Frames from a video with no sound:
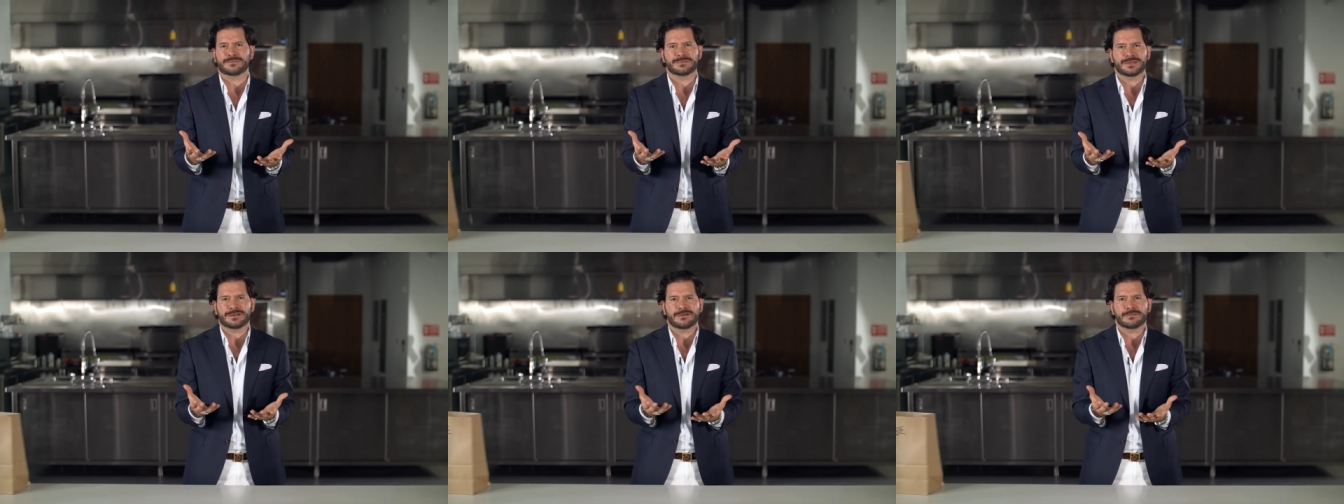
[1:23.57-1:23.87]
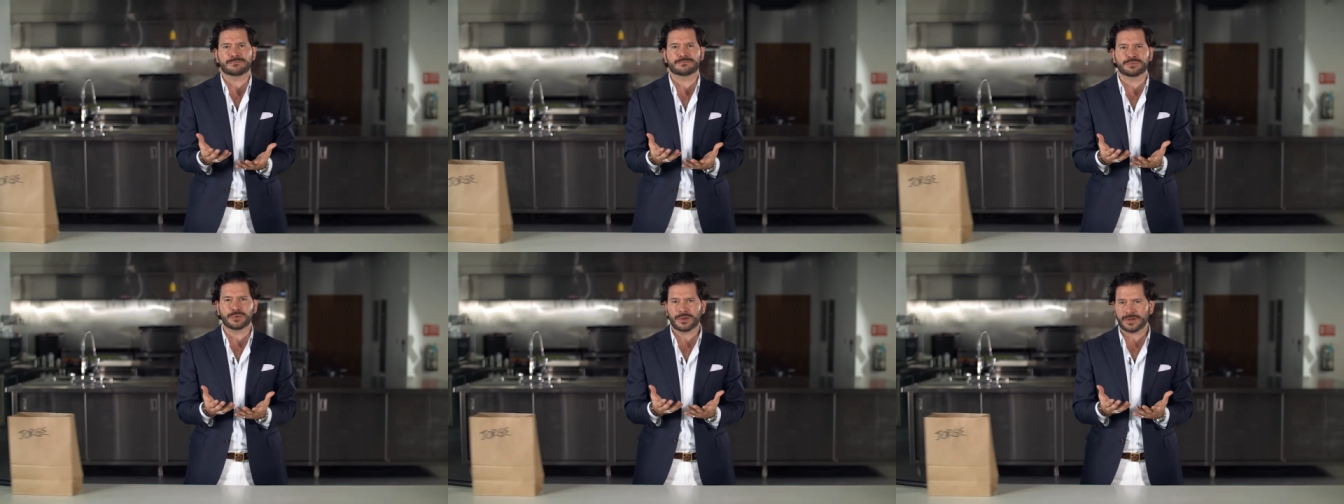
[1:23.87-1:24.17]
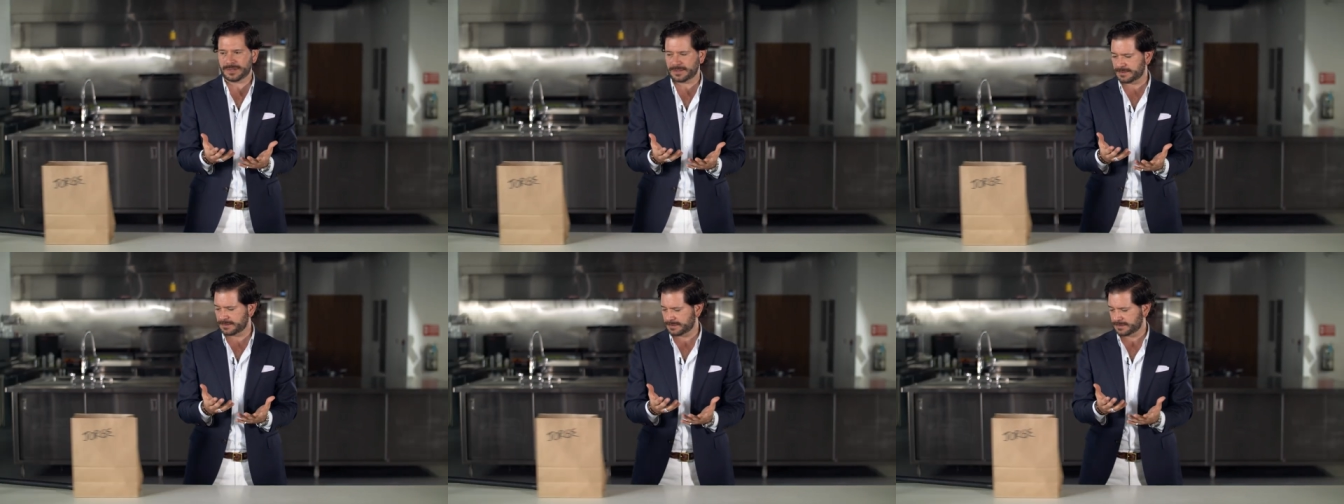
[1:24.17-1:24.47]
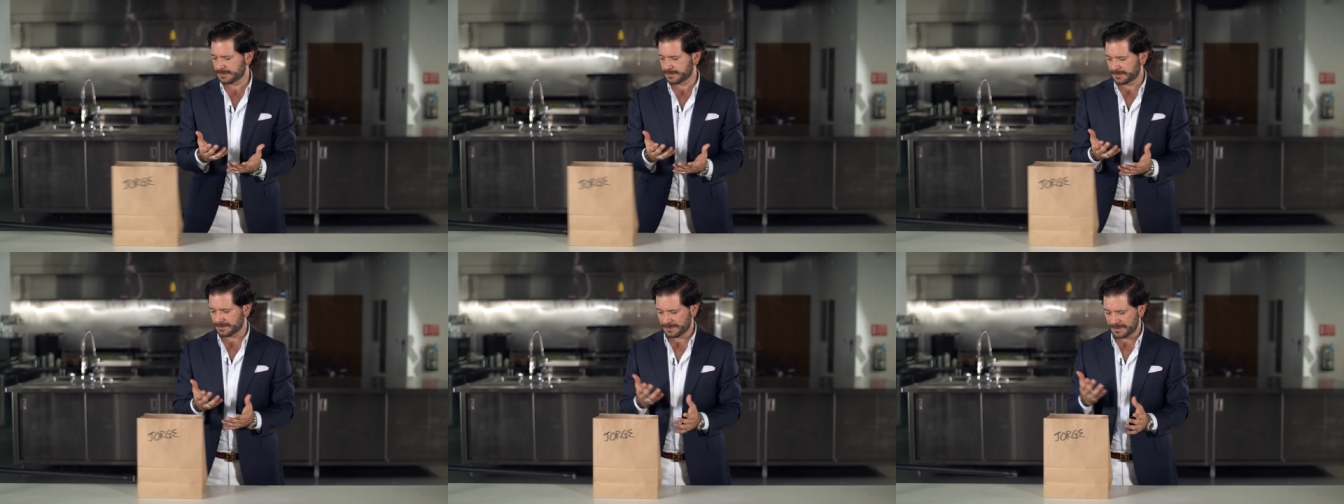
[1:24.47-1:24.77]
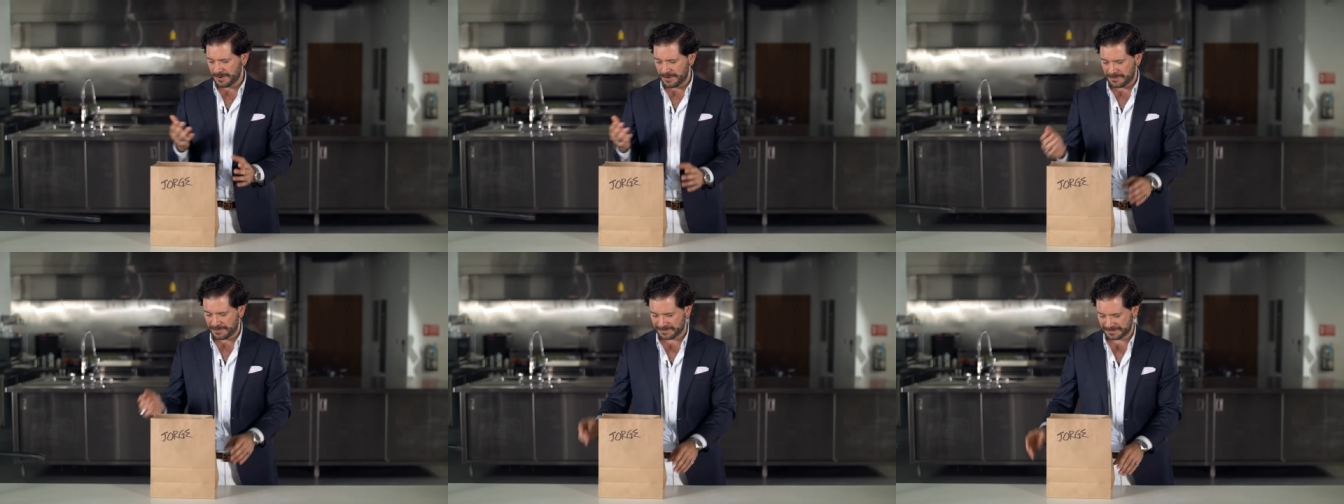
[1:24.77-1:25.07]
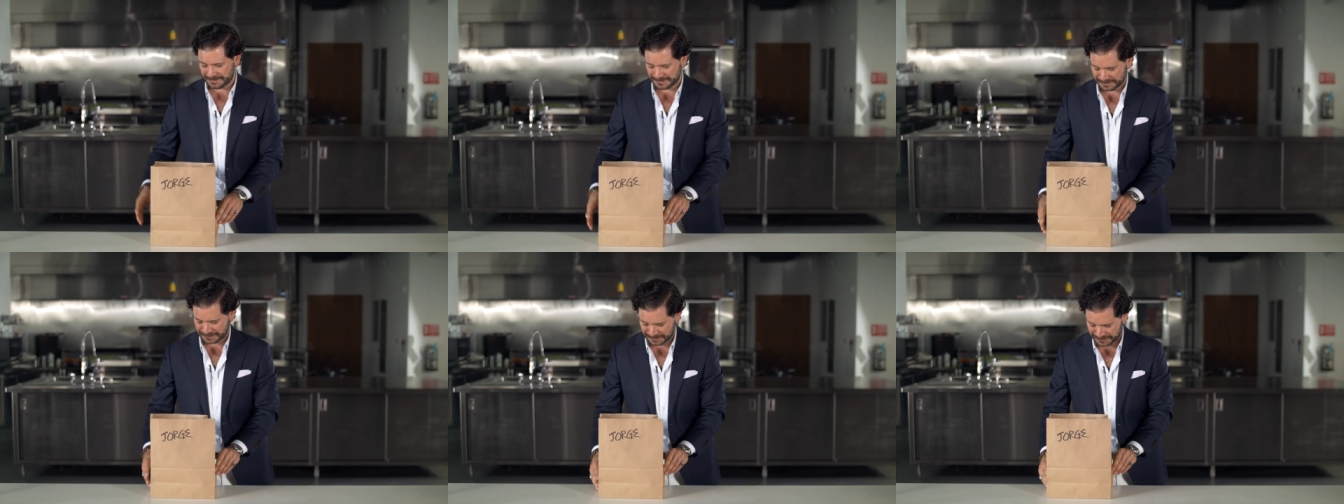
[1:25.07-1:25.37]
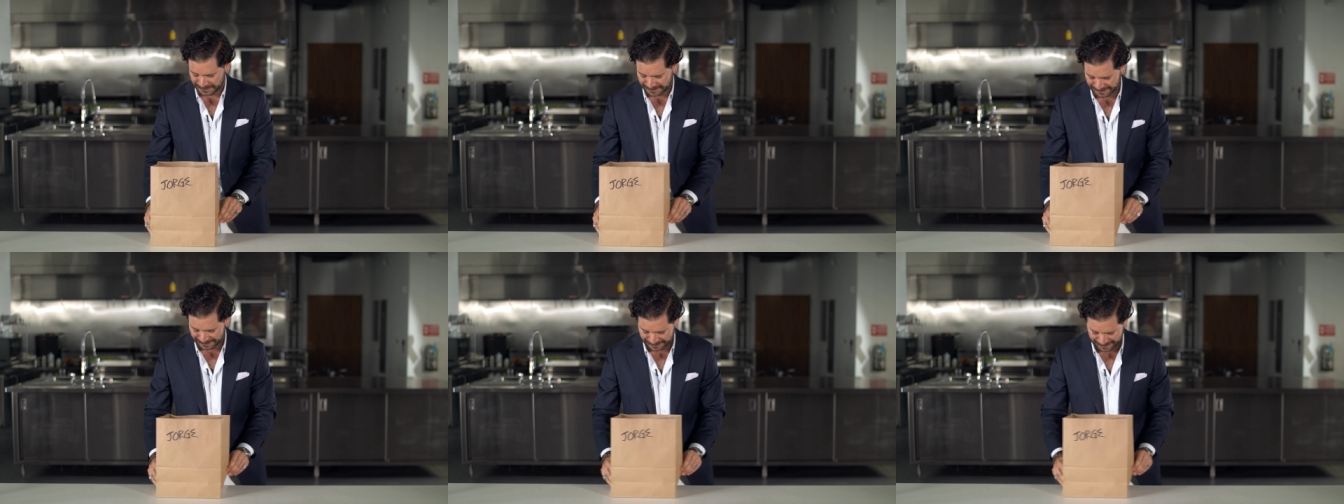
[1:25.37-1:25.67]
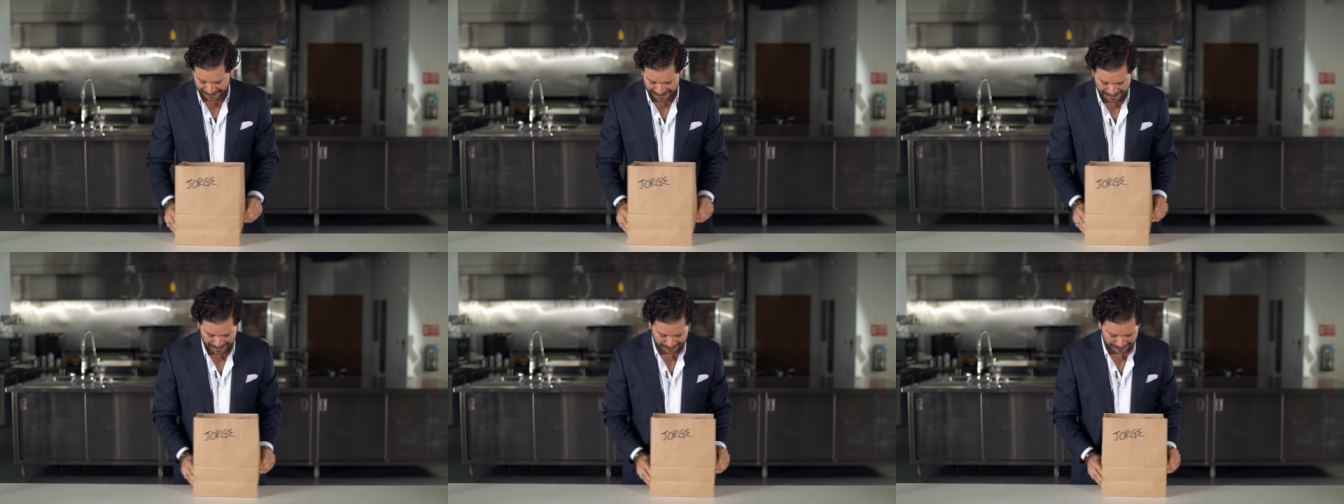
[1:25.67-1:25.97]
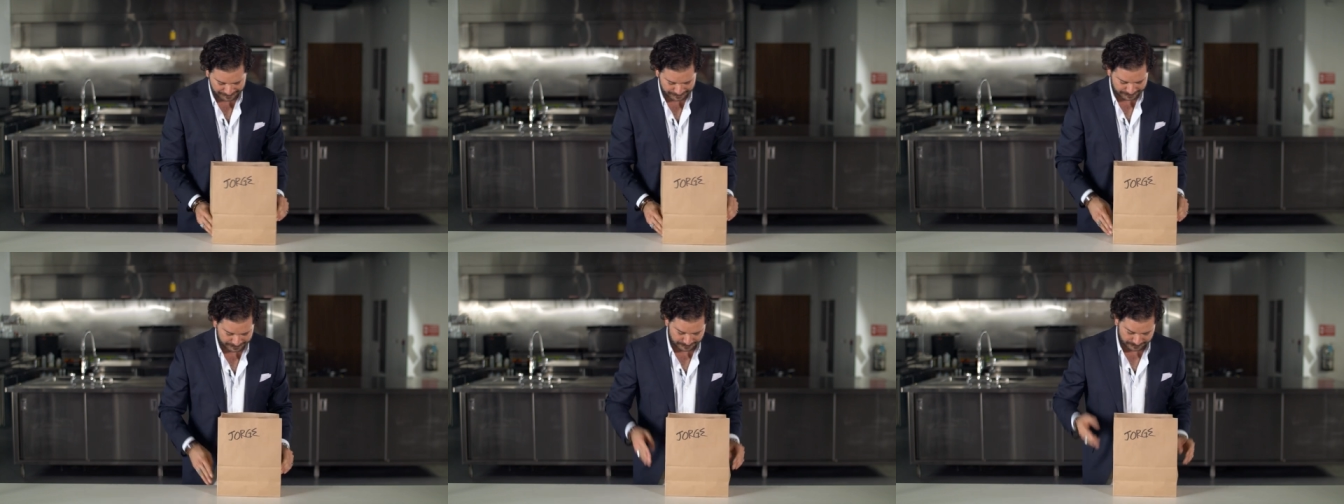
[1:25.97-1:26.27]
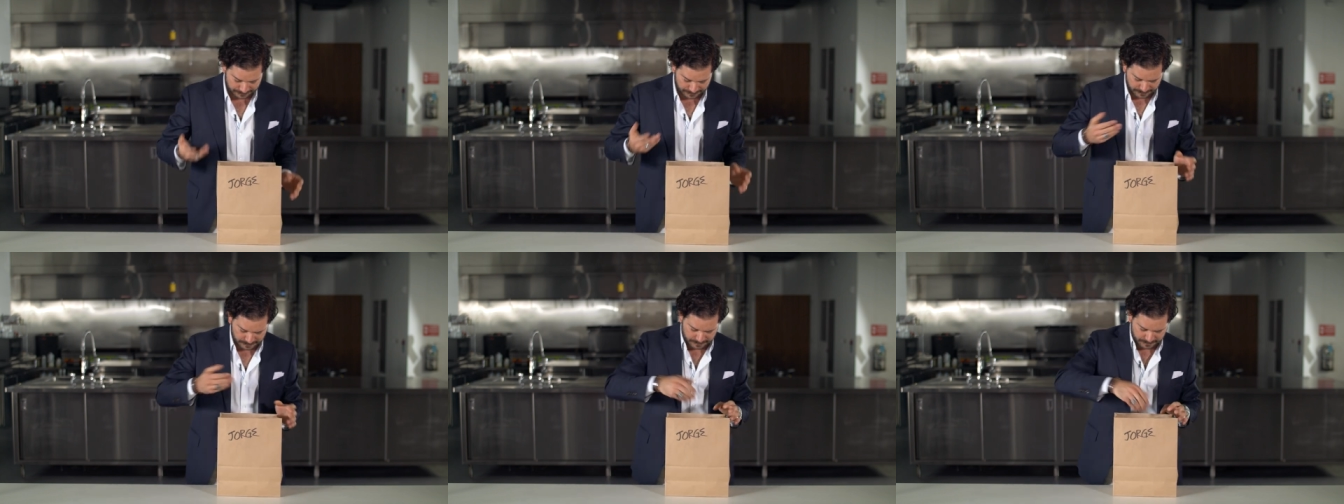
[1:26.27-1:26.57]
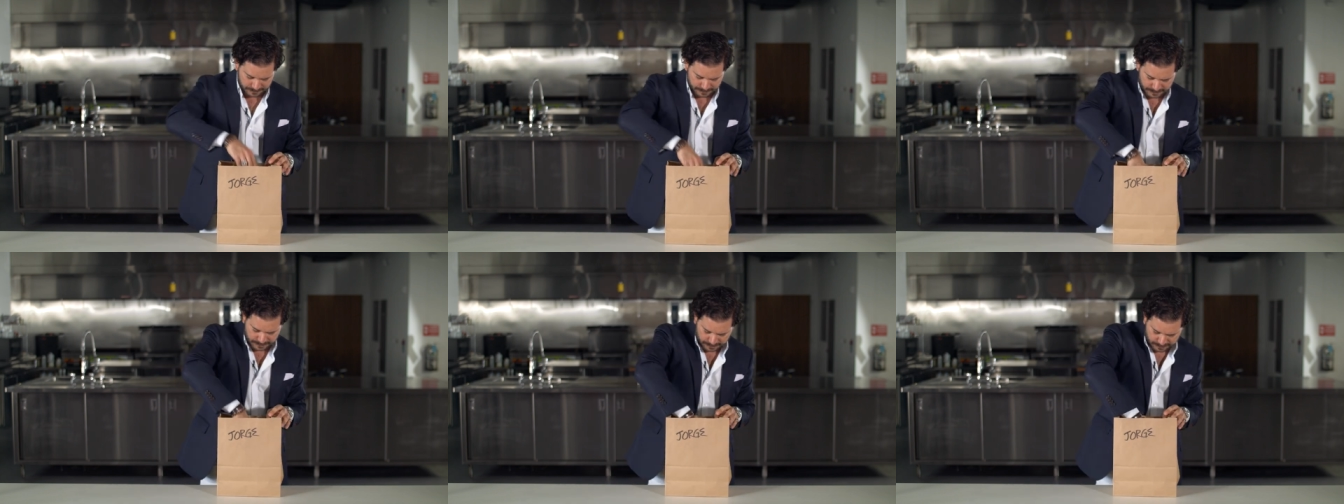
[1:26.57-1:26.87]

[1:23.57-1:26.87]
from their employer? Oh, look at that. Well, let's